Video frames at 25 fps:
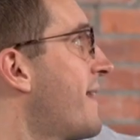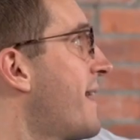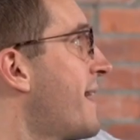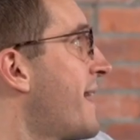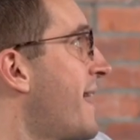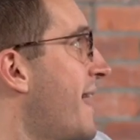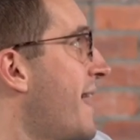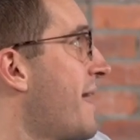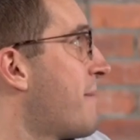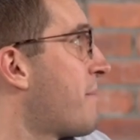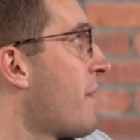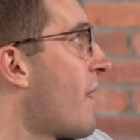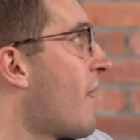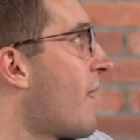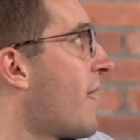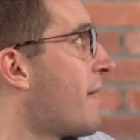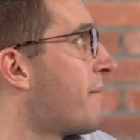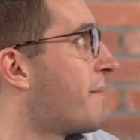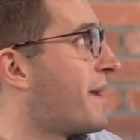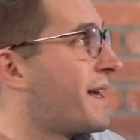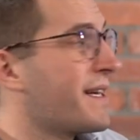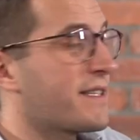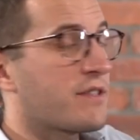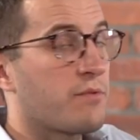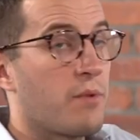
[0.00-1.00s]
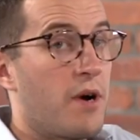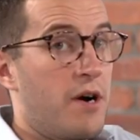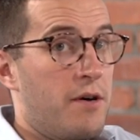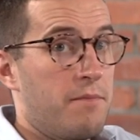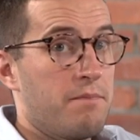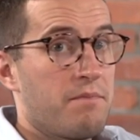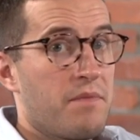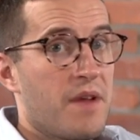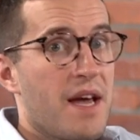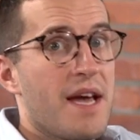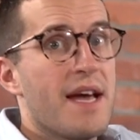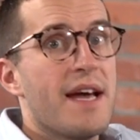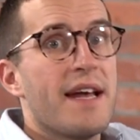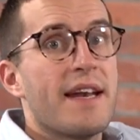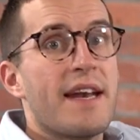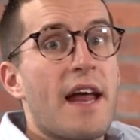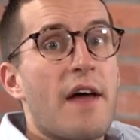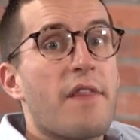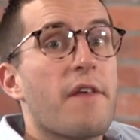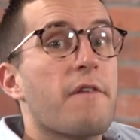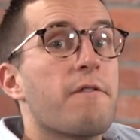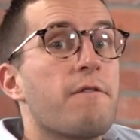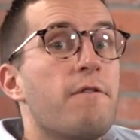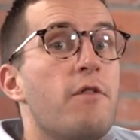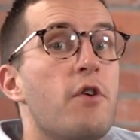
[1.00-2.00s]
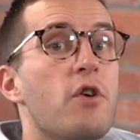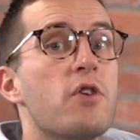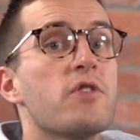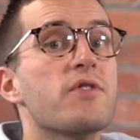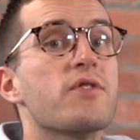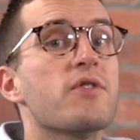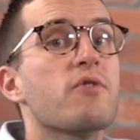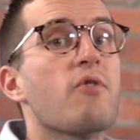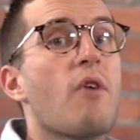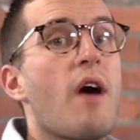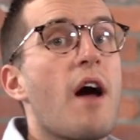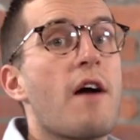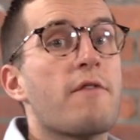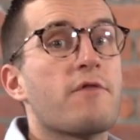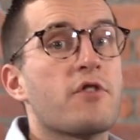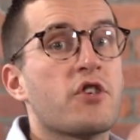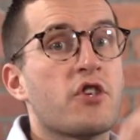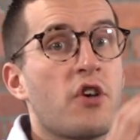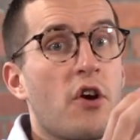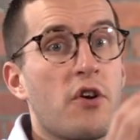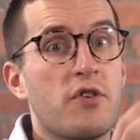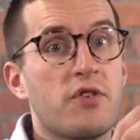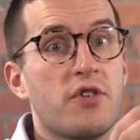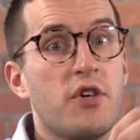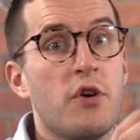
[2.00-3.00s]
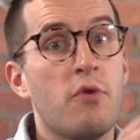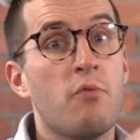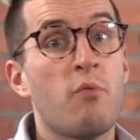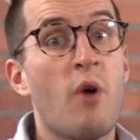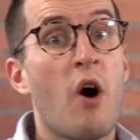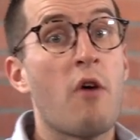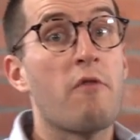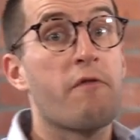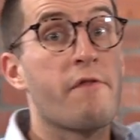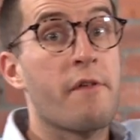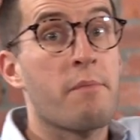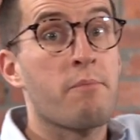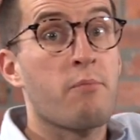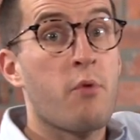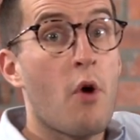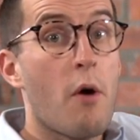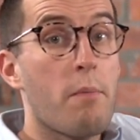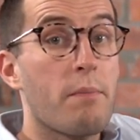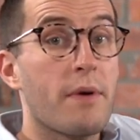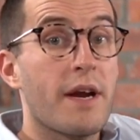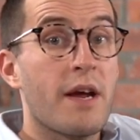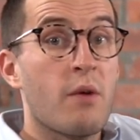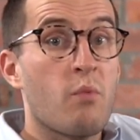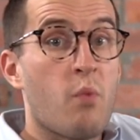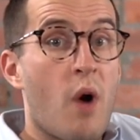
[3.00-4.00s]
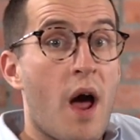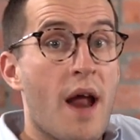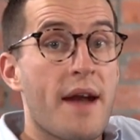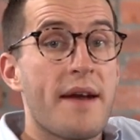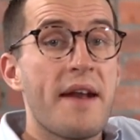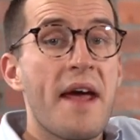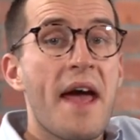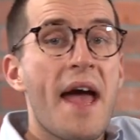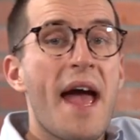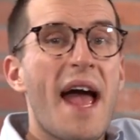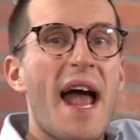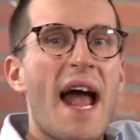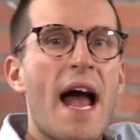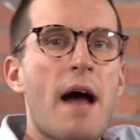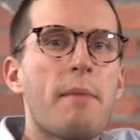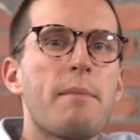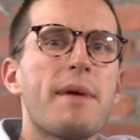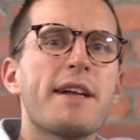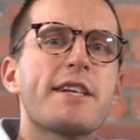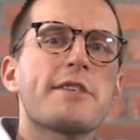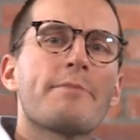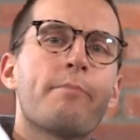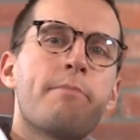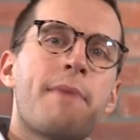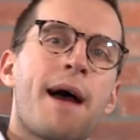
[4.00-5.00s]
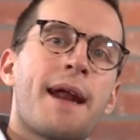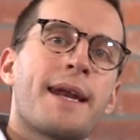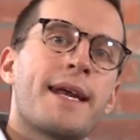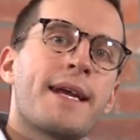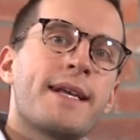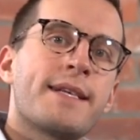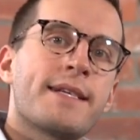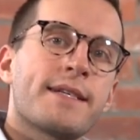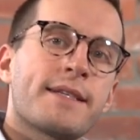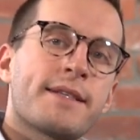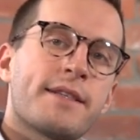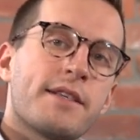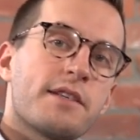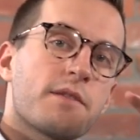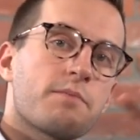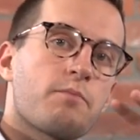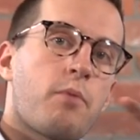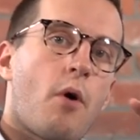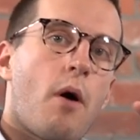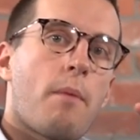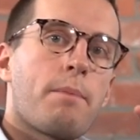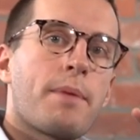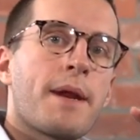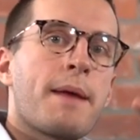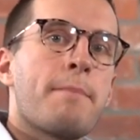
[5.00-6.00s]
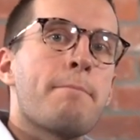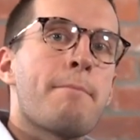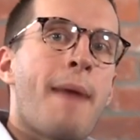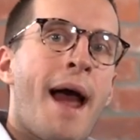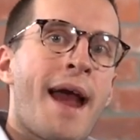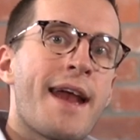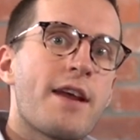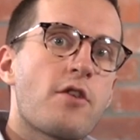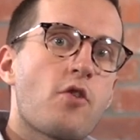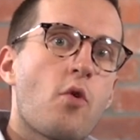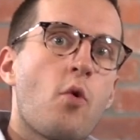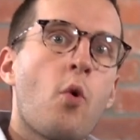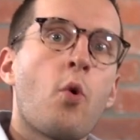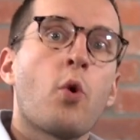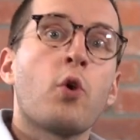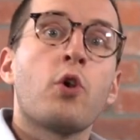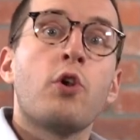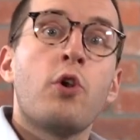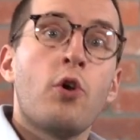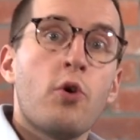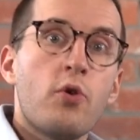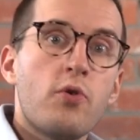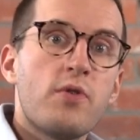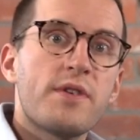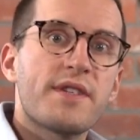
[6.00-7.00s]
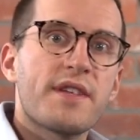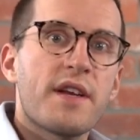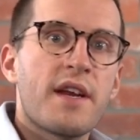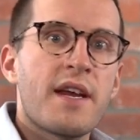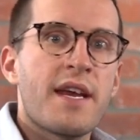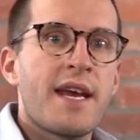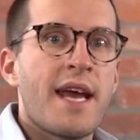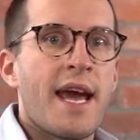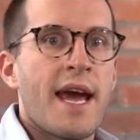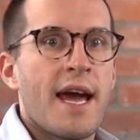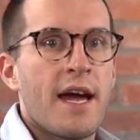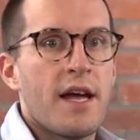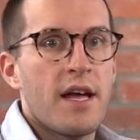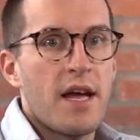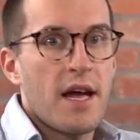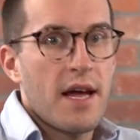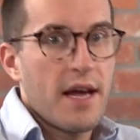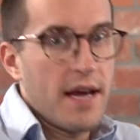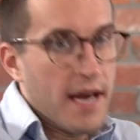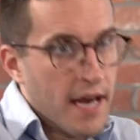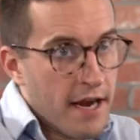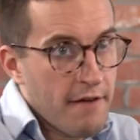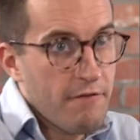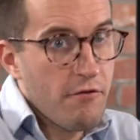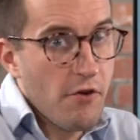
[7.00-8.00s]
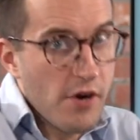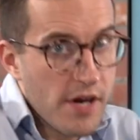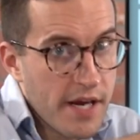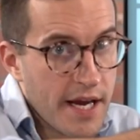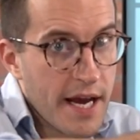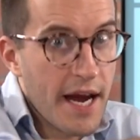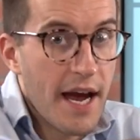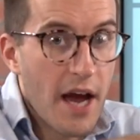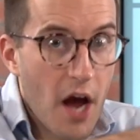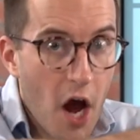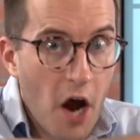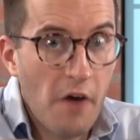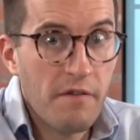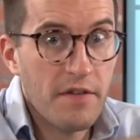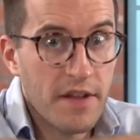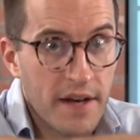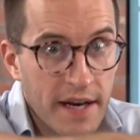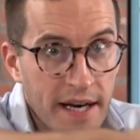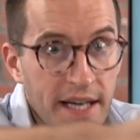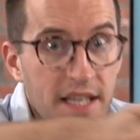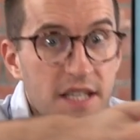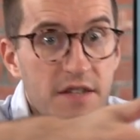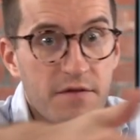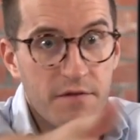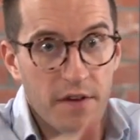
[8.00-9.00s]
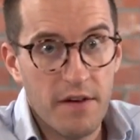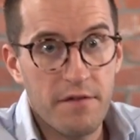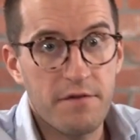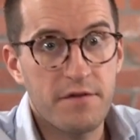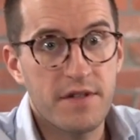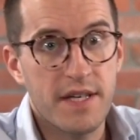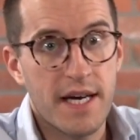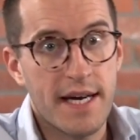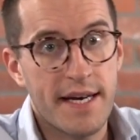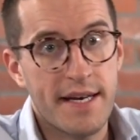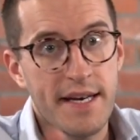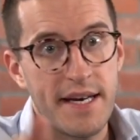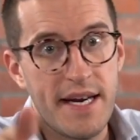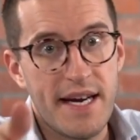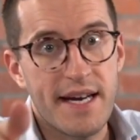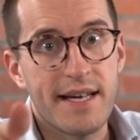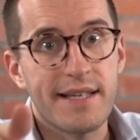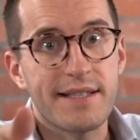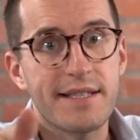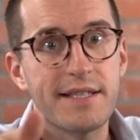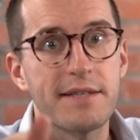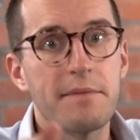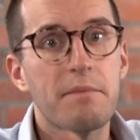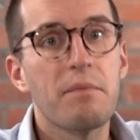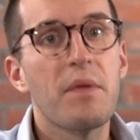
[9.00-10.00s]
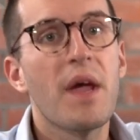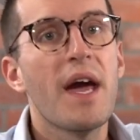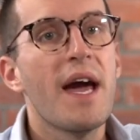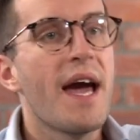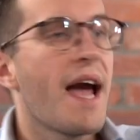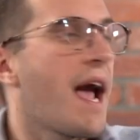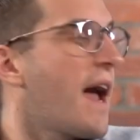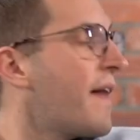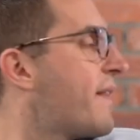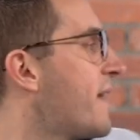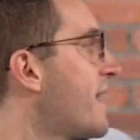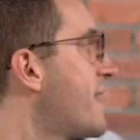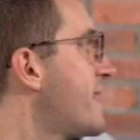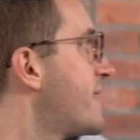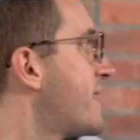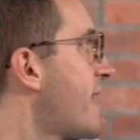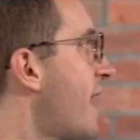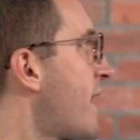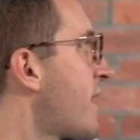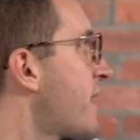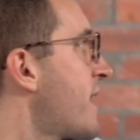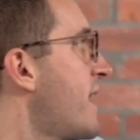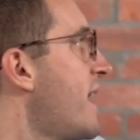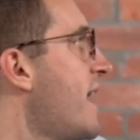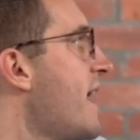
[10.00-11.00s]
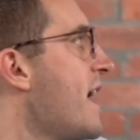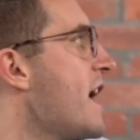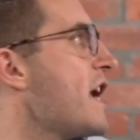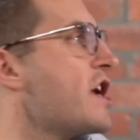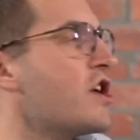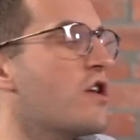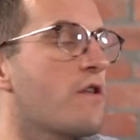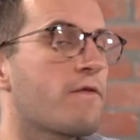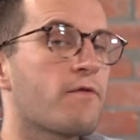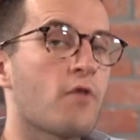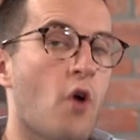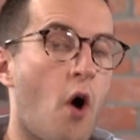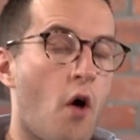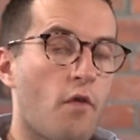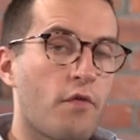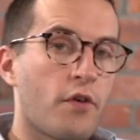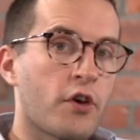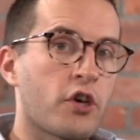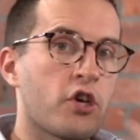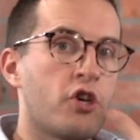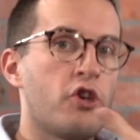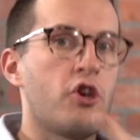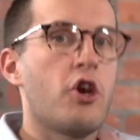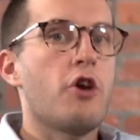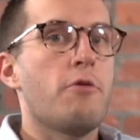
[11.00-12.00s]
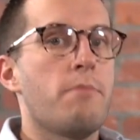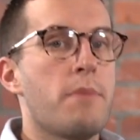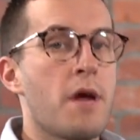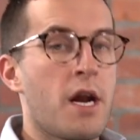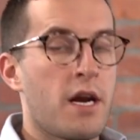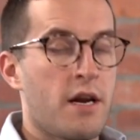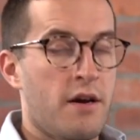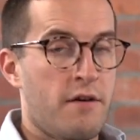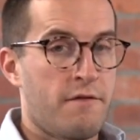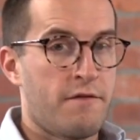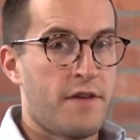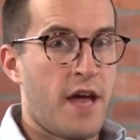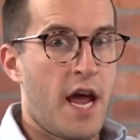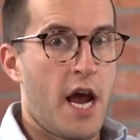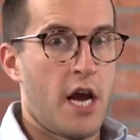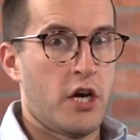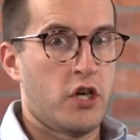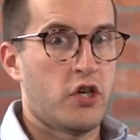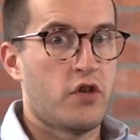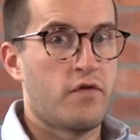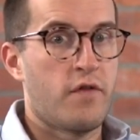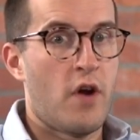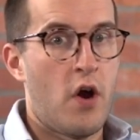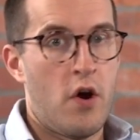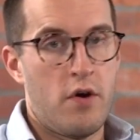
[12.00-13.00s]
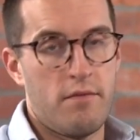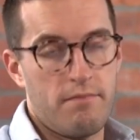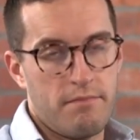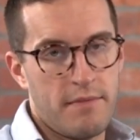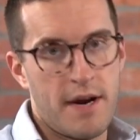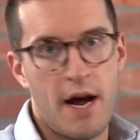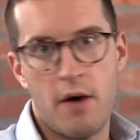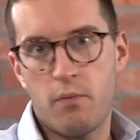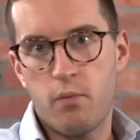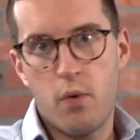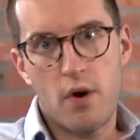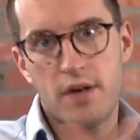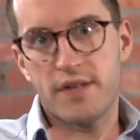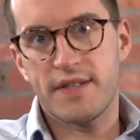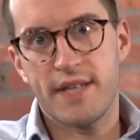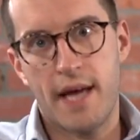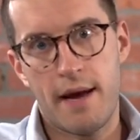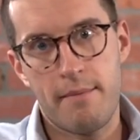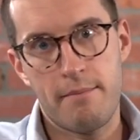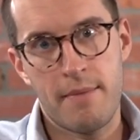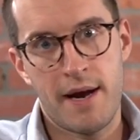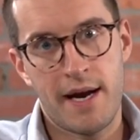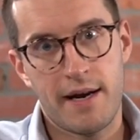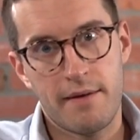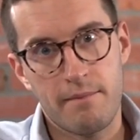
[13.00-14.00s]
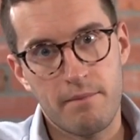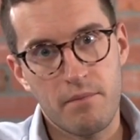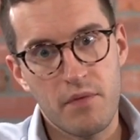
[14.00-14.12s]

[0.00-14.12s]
then here behind me as well. Now, the first graph shows you, well, for property one, how much money does this property make or lose in a year every year over the next 15 years? And then down here, you've got the cumulative cash flow. Now, what does that mean?